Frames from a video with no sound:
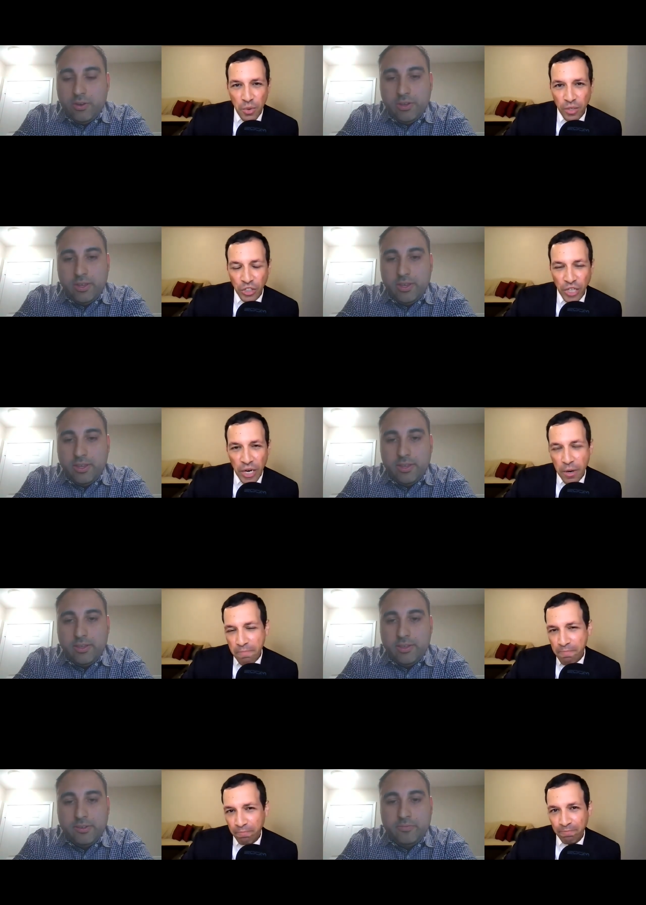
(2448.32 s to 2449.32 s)
Speaker 1: that you want to share.
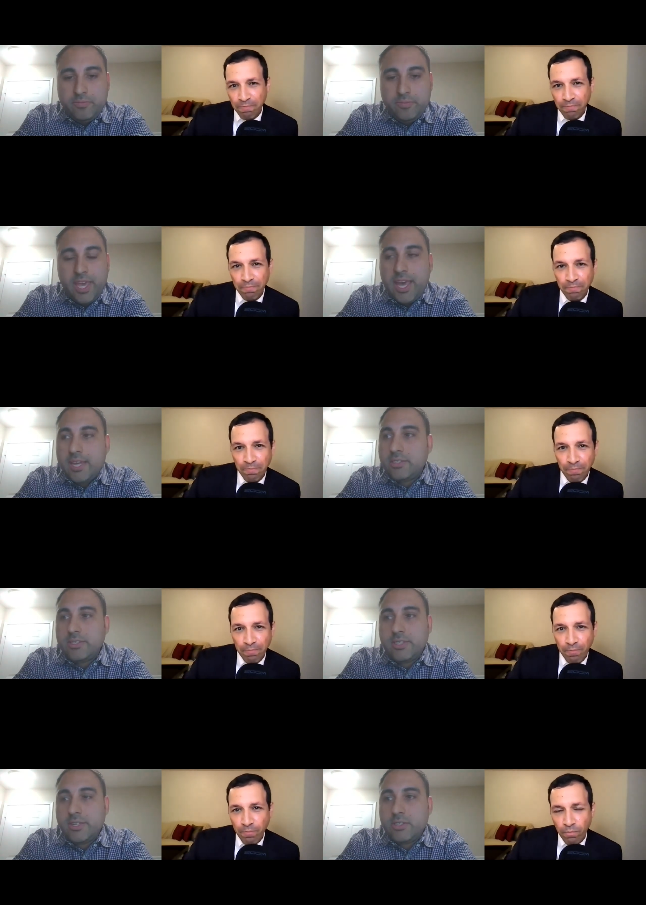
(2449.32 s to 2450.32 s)
Speaker 2: Yeah,
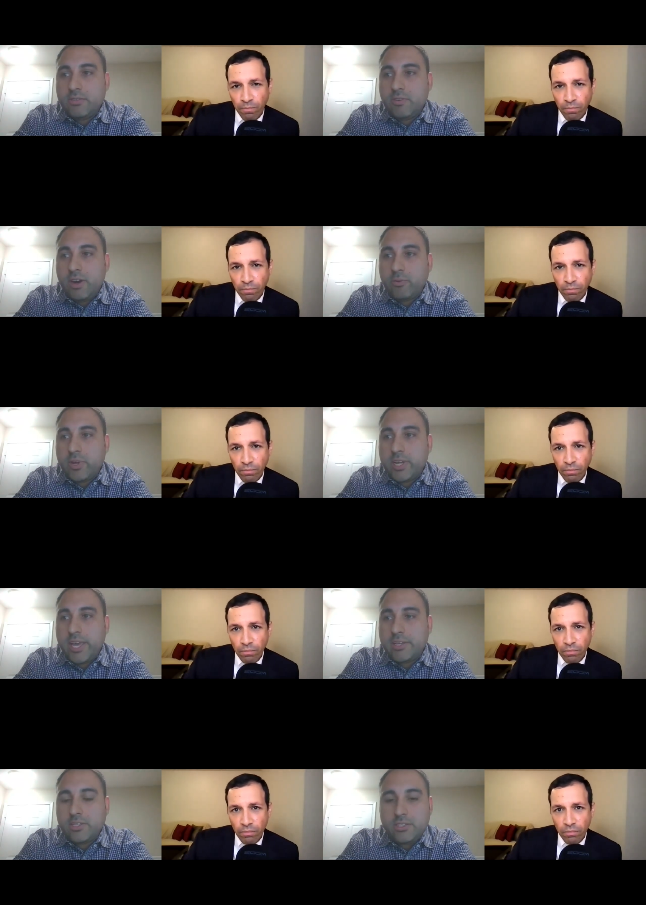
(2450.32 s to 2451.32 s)
just just for everyone
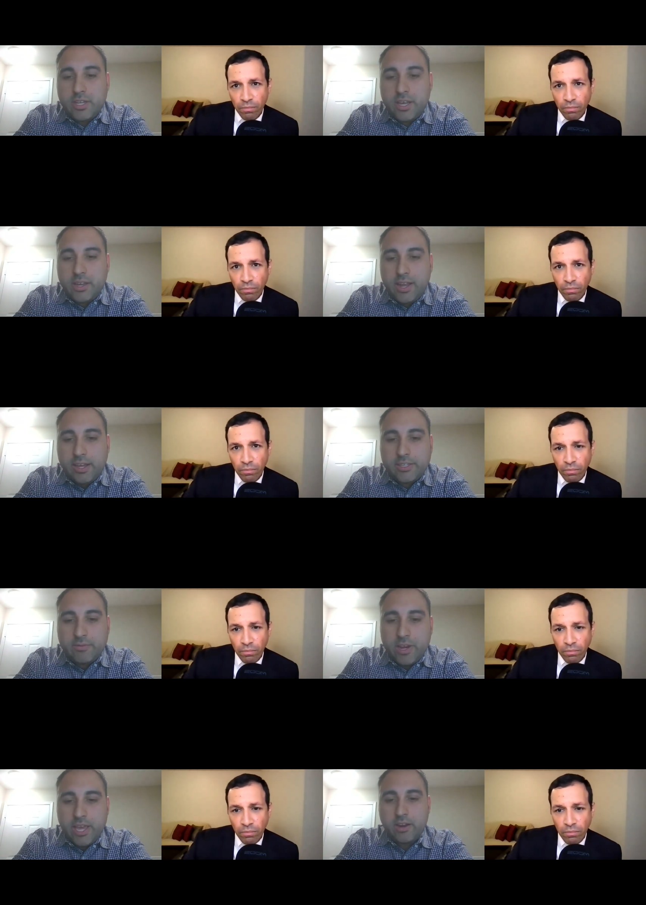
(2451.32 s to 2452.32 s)
again, just uh, not to
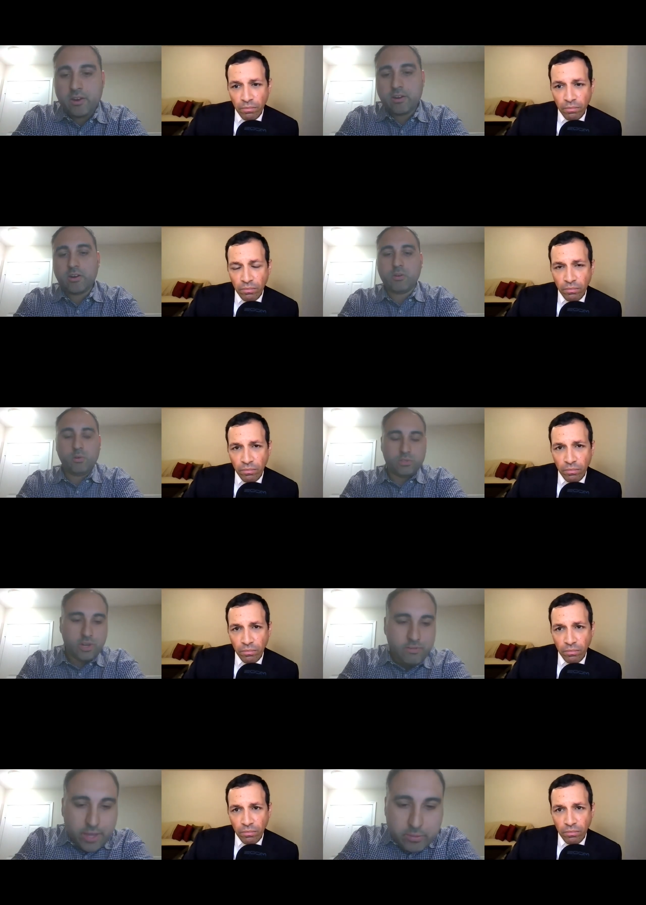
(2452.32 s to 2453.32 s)
forget our, our Gold Star
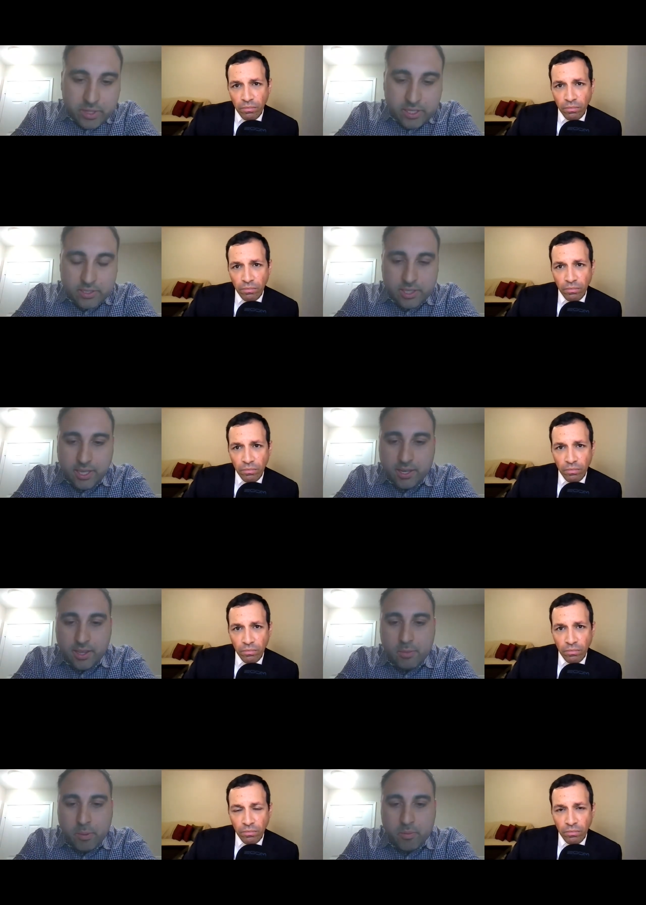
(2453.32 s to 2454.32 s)
families and the
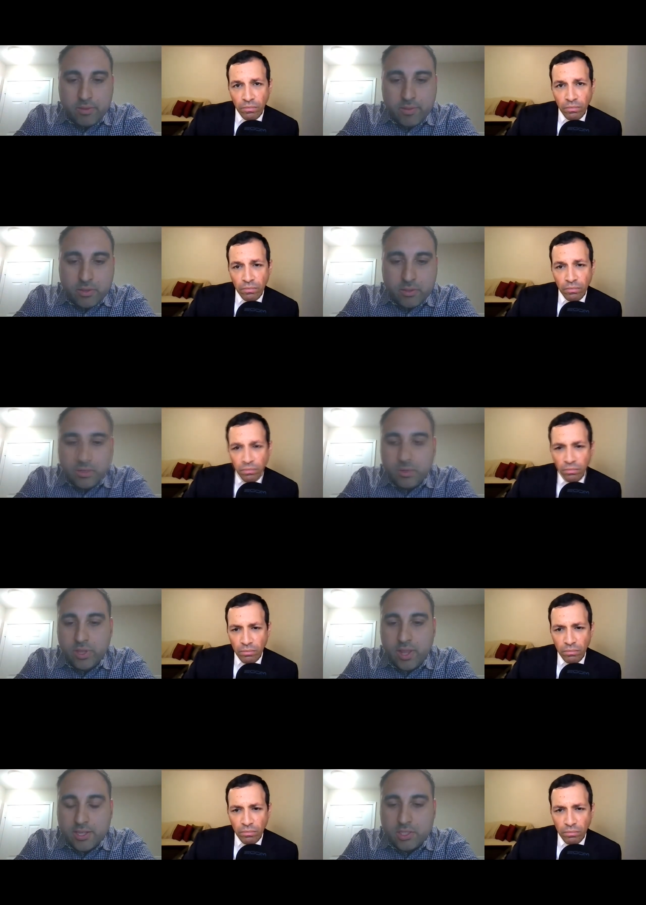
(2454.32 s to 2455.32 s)
memory of those who we
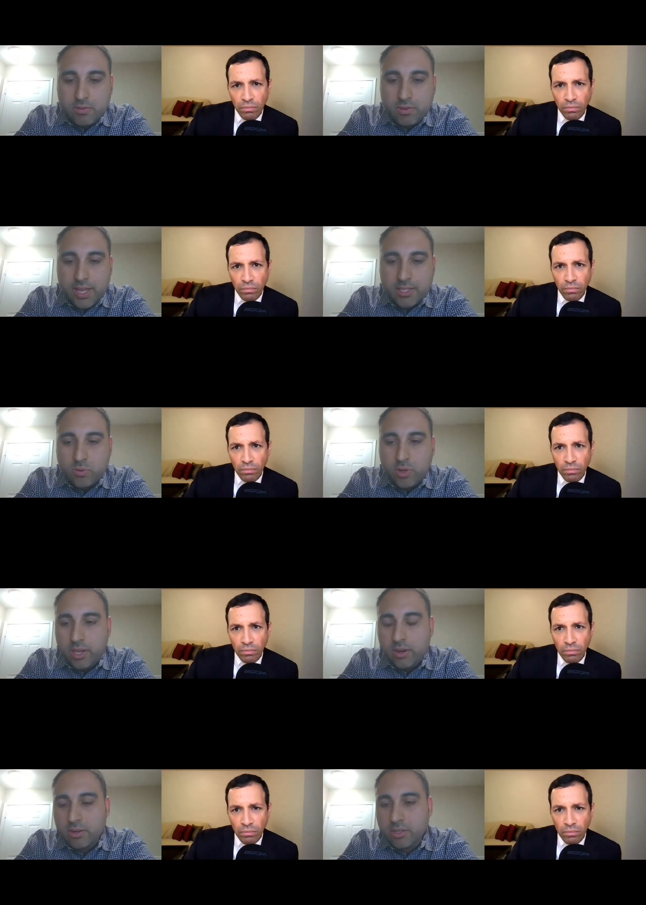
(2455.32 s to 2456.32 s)
lost over the last 20
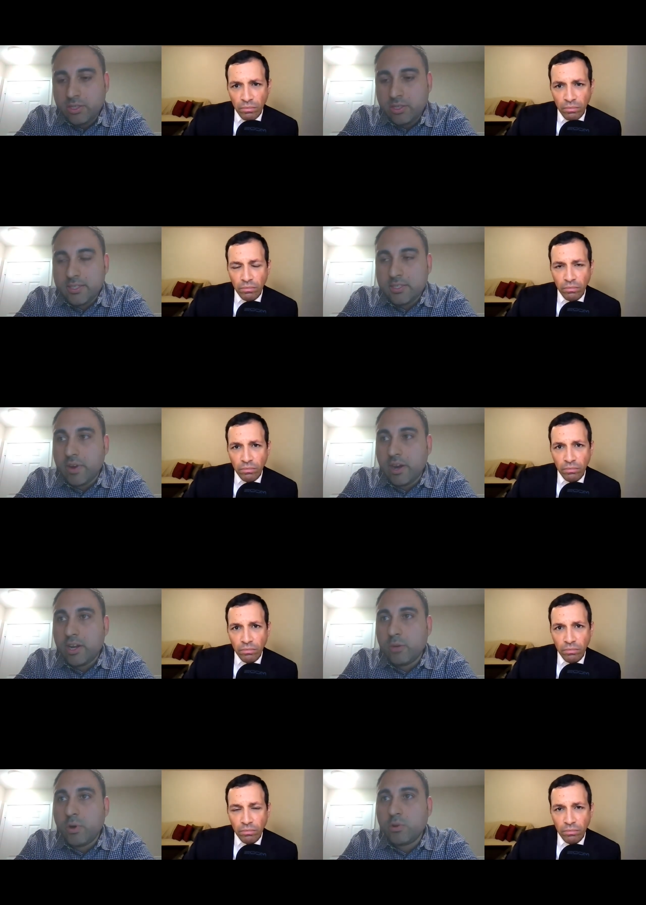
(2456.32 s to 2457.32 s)
years. It's very
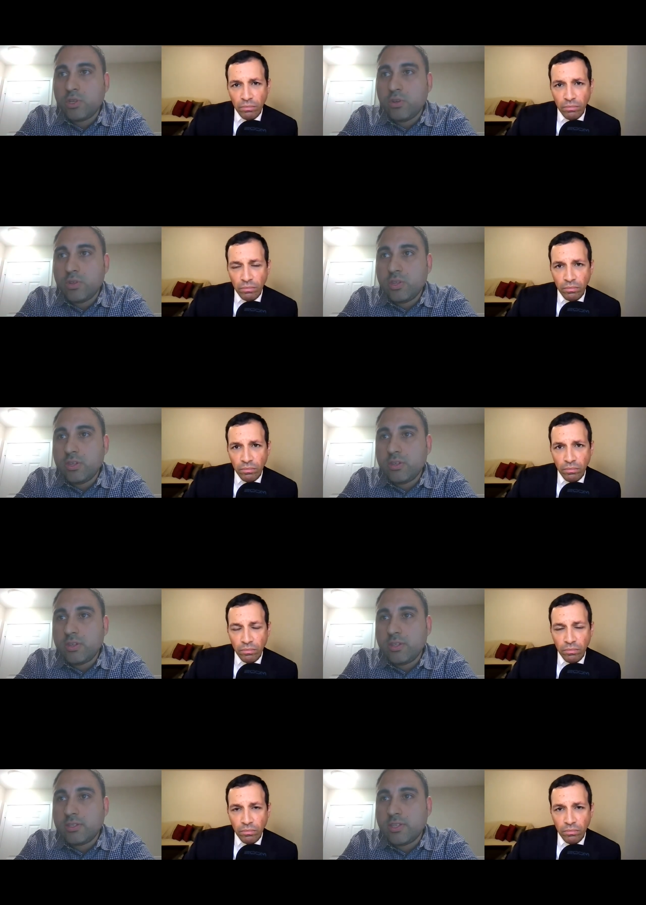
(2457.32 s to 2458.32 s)
emotional, the,
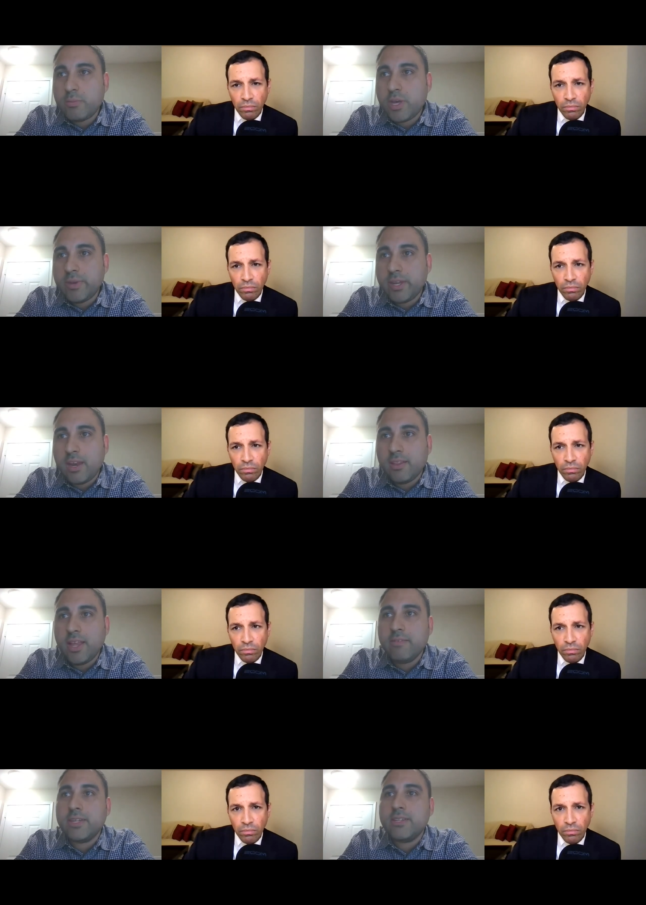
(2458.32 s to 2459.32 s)
this upcoming
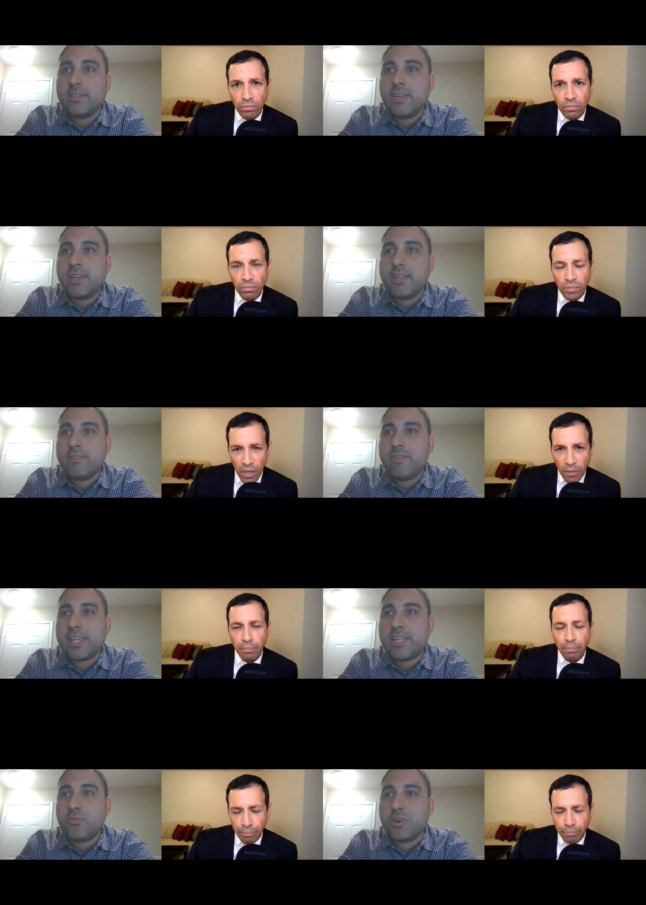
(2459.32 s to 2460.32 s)
9-11 and the
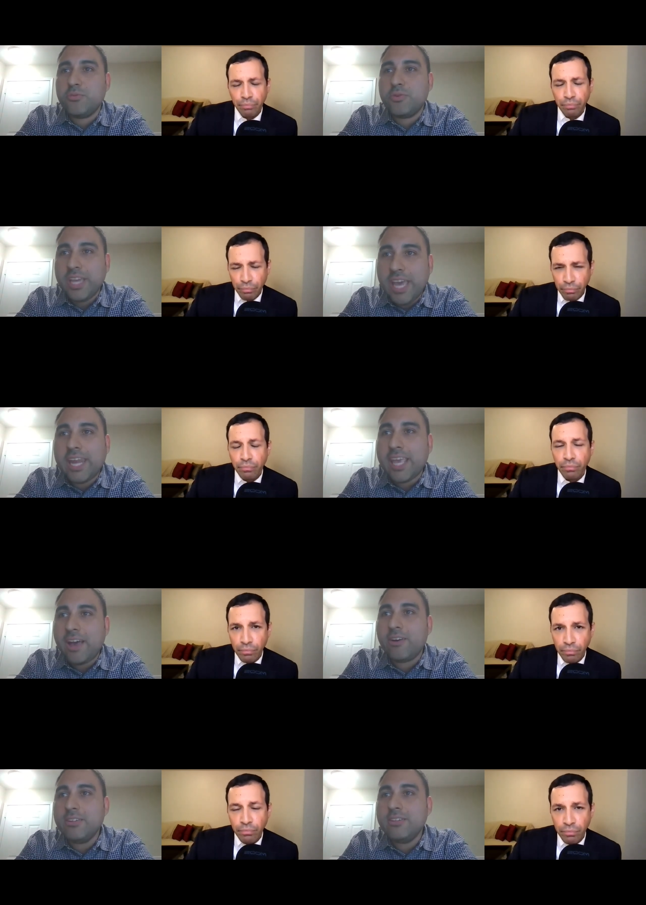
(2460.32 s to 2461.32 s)
fact that we're, we're getting
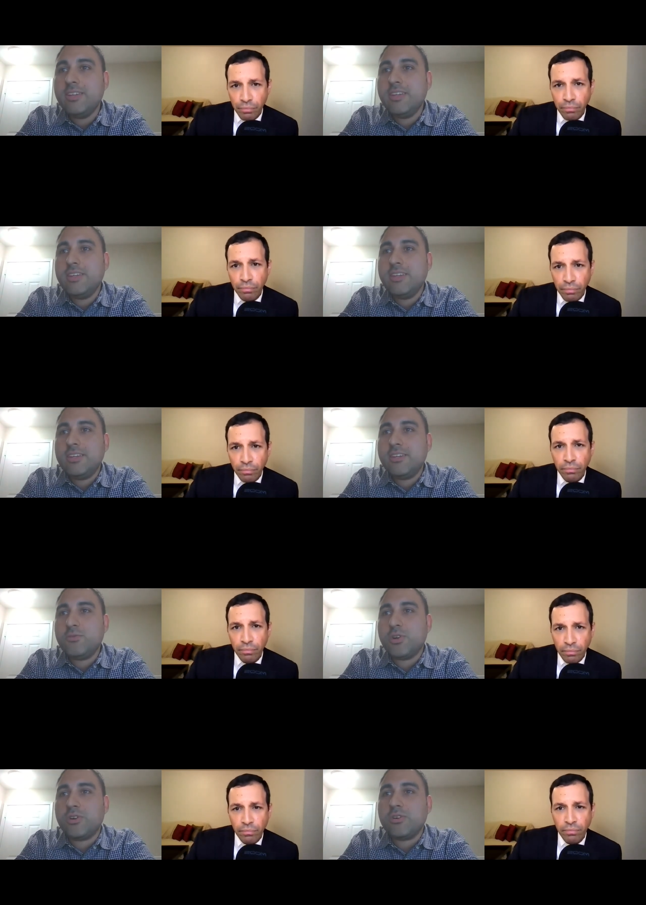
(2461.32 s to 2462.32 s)
out
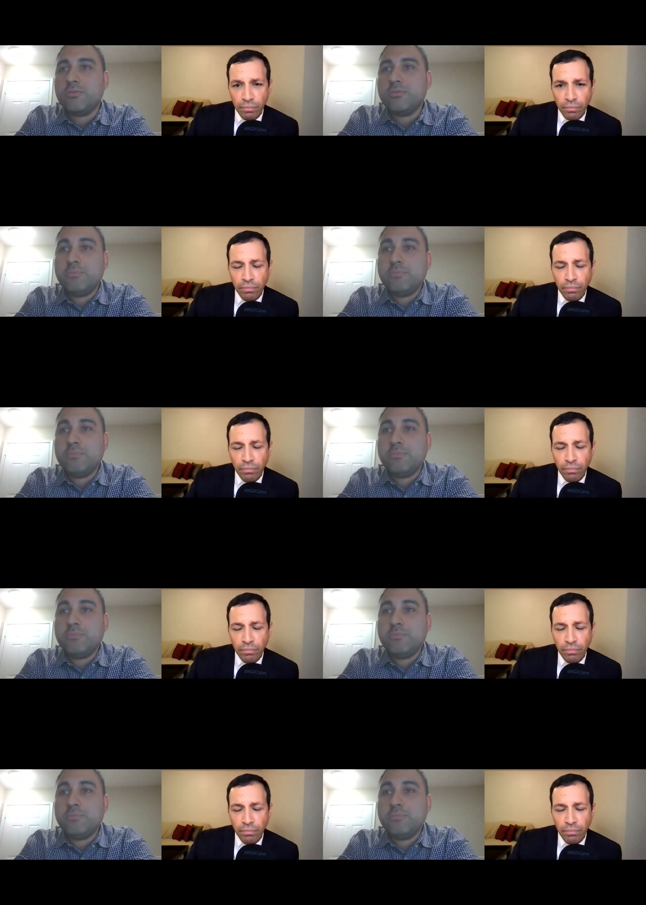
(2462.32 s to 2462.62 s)
were